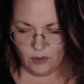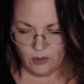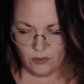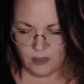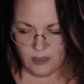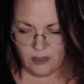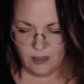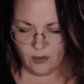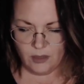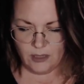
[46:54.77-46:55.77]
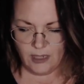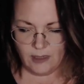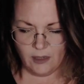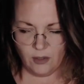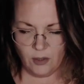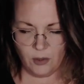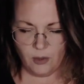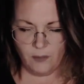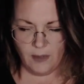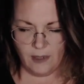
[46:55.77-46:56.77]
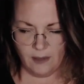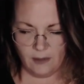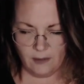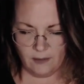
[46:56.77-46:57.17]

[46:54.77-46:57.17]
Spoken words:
you see there is yet a third being.